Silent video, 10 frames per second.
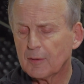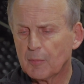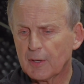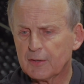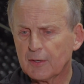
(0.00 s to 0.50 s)

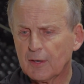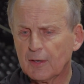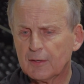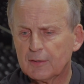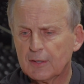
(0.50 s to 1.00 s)
But
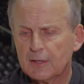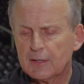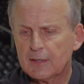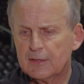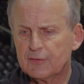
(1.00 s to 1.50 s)
uh,
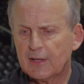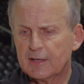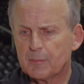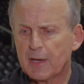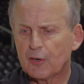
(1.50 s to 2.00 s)
he's
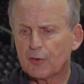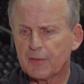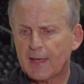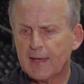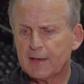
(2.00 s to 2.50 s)
getting better at
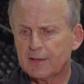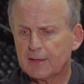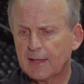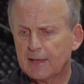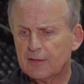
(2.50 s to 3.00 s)
that,
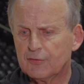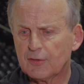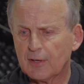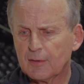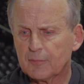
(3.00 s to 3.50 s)
and, and he's
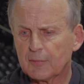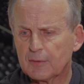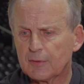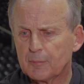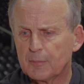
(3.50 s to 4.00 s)
uh,
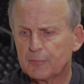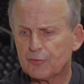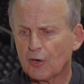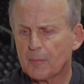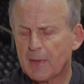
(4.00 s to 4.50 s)

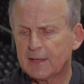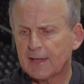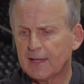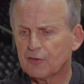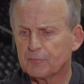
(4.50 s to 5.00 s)
starting to
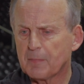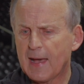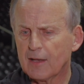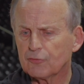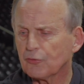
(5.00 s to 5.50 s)
maintain his
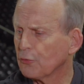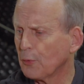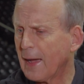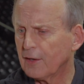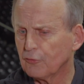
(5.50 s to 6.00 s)
balance
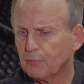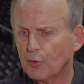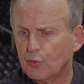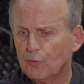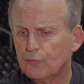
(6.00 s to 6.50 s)
throughout his
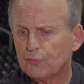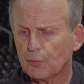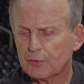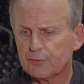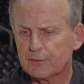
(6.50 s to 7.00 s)
moves,
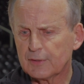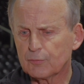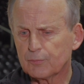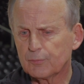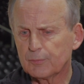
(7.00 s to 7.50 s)
which
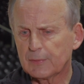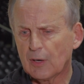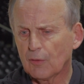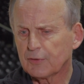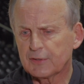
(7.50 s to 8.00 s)
is
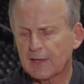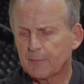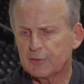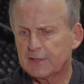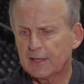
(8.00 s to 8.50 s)

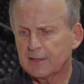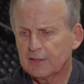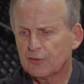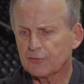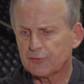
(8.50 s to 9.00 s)
oftentimes he didn't.
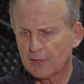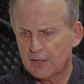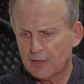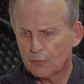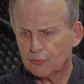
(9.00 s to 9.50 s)
He just
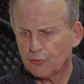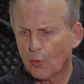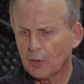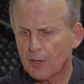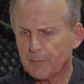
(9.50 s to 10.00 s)
was
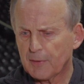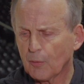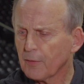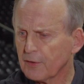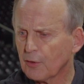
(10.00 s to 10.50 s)
throwing it up there
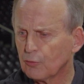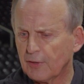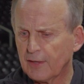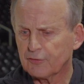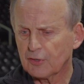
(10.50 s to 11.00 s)
with it, no
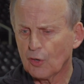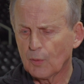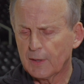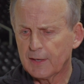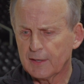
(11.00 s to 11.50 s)
chance to
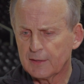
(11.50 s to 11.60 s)
go in.